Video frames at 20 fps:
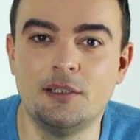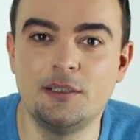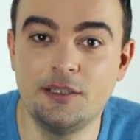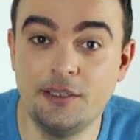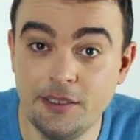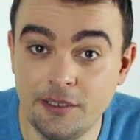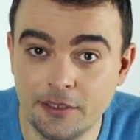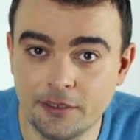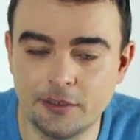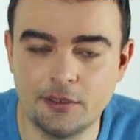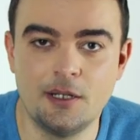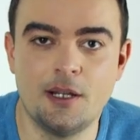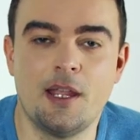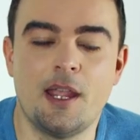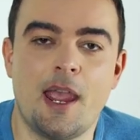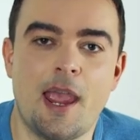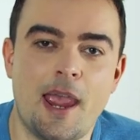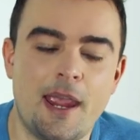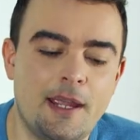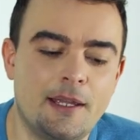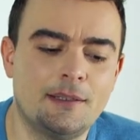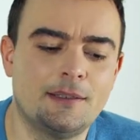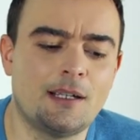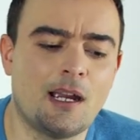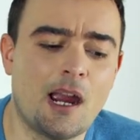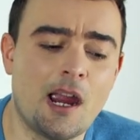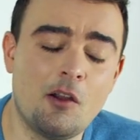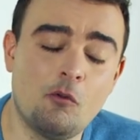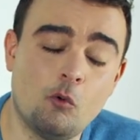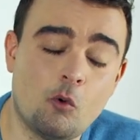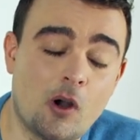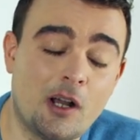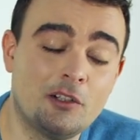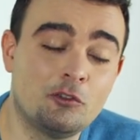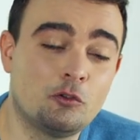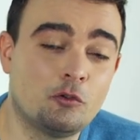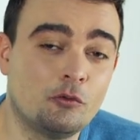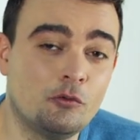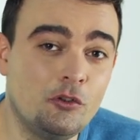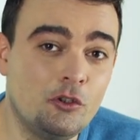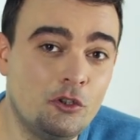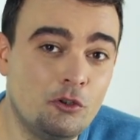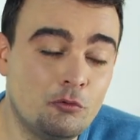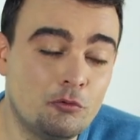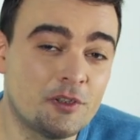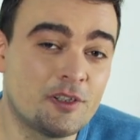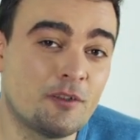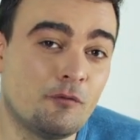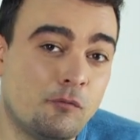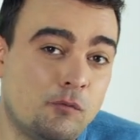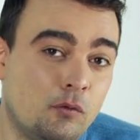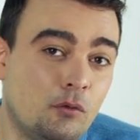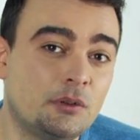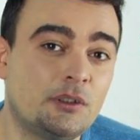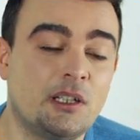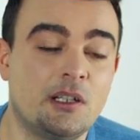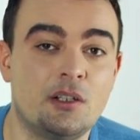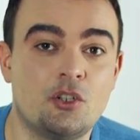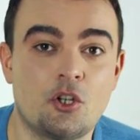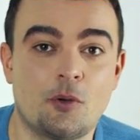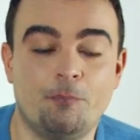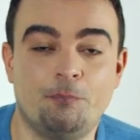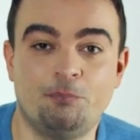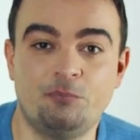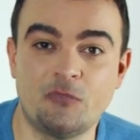gear, and I want to use the footage,